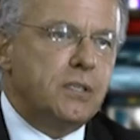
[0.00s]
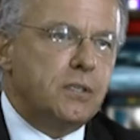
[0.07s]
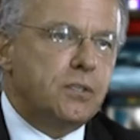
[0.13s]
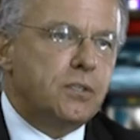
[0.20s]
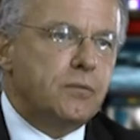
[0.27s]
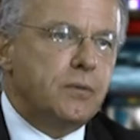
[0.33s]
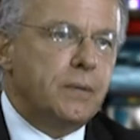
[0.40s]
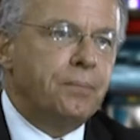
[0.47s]

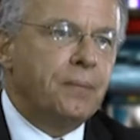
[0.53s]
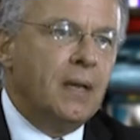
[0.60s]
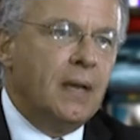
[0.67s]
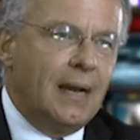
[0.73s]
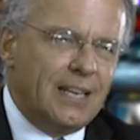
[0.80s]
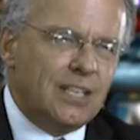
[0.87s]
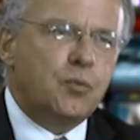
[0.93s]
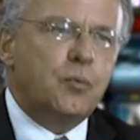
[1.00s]
industry.
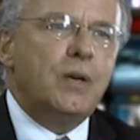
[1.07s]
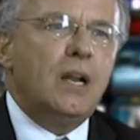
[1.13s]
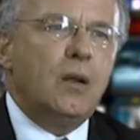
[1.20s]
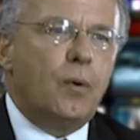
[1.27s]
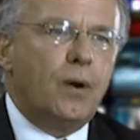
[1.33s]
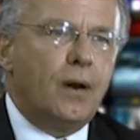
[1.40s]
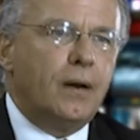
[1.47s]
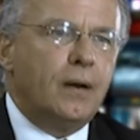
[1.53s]
And that's really
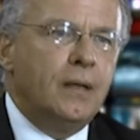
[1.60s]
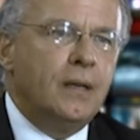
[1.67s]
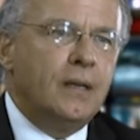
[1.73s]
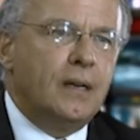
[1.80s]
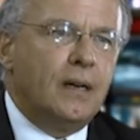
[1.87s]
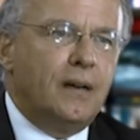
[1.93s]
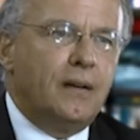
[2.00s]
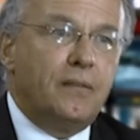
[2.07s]
where
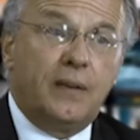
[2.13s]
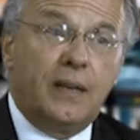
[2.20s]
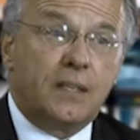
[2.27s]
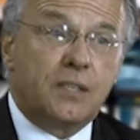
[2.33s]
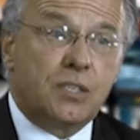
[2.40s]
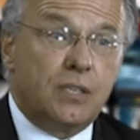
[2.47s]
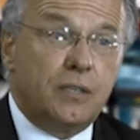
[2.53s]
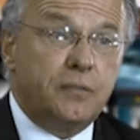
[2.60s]

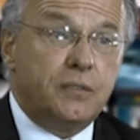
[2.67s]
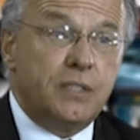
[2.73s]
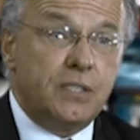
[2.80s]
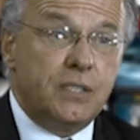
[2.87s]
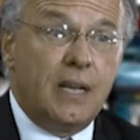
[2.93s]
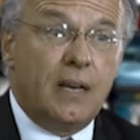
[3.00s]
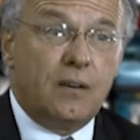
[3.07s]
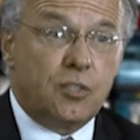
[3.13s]
ValidSoft
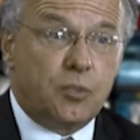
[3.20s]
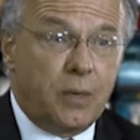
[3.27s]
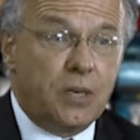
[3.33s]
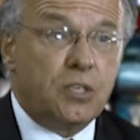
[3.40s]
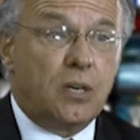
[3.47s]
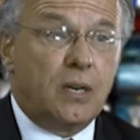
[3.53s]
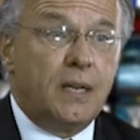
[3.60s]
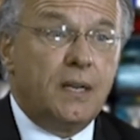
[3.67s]
is now
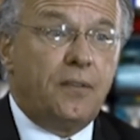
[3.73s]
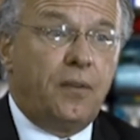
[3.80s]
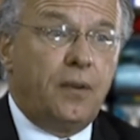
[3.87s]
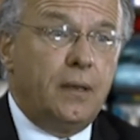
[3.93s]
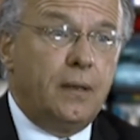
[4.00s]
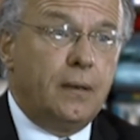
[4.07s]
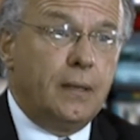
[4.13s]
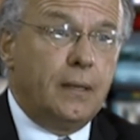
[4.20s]

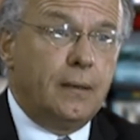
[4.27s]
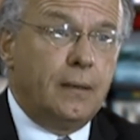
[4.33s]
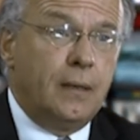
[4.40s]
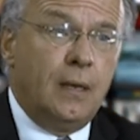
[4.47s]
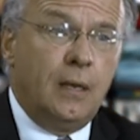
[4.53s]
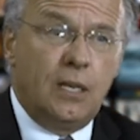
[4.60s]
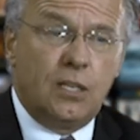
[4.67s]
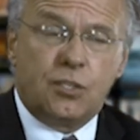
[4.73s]
specializing in. And
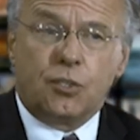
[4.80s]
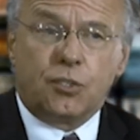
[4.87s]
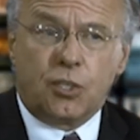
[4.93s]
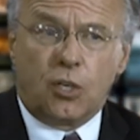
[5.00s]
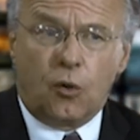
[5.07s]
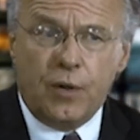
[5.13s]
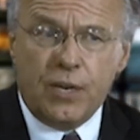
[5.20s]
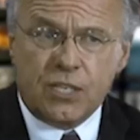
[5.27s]
this is
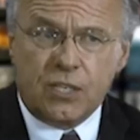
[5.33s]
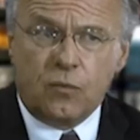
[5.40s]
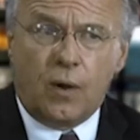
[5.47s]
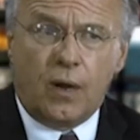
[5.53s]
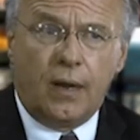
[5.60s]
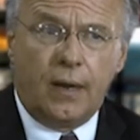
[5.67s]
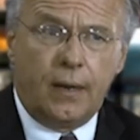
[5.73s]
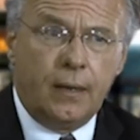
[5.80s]
also the reason
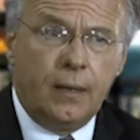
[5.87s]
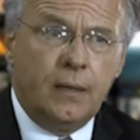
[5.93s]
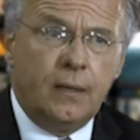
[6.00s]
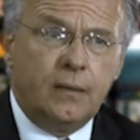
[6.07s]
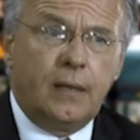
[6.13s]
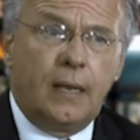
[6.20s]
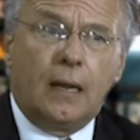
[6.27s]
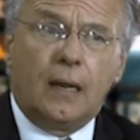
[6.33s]
why
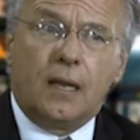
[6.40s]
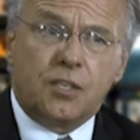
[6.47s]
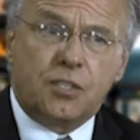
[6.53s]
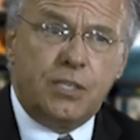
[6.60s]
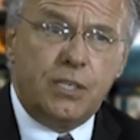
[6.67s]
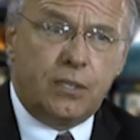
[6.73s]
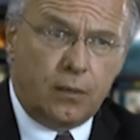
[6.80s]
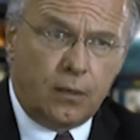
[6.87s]
they
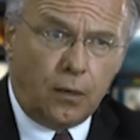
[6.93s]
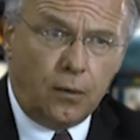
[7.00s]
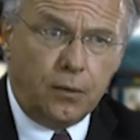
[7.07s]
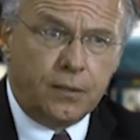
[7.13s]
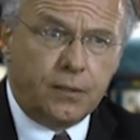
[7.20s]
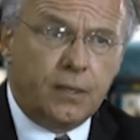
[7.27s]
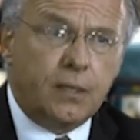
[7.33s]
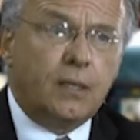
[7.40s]
last year
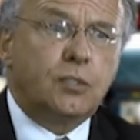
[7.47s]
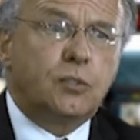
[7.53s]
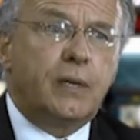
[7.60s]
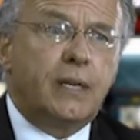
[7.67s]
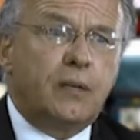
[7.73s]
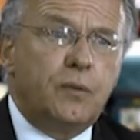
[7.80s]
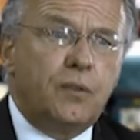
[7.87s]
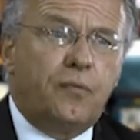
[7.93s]
concluded a
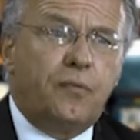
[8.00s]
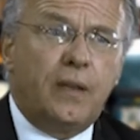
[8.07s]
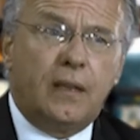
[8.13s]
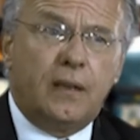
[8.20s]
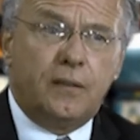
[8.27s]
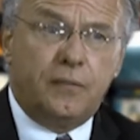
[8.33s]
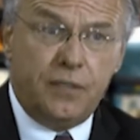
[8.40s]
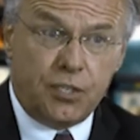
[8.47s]
contract with
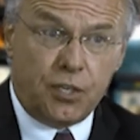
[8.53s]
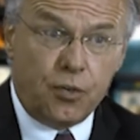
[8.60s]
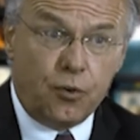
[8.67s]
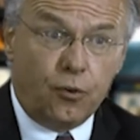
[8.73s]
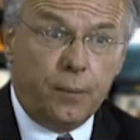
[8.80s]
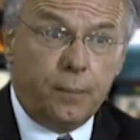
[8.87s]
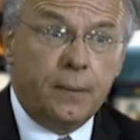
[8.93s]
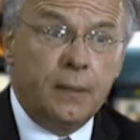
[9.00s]
Visa
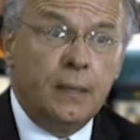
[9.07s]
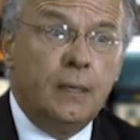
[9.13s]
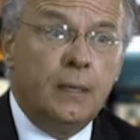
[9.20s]
Europe